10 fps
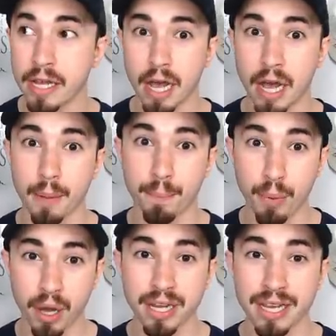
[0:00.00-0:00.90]
Uh,
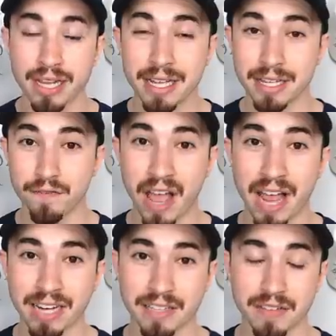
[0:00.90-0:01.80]
but the
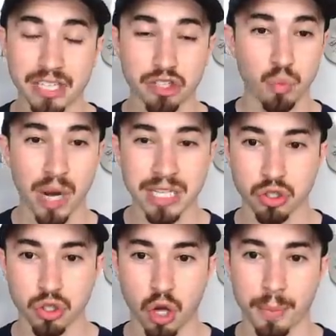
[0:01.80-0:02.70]
fact of his
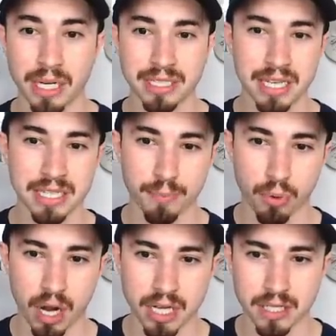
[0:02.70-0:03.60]
wrestling dominance is
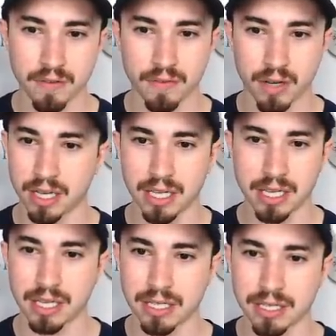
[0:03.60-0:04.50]
impressive. Uh, he
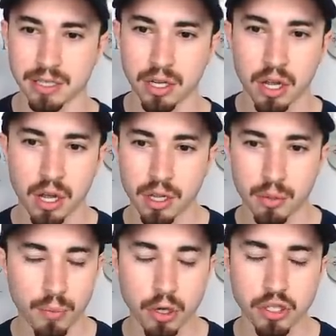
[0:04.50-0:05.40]
he's
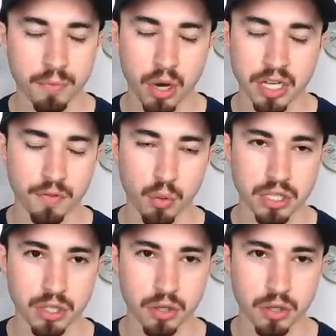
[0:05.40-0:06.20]
most impressive win so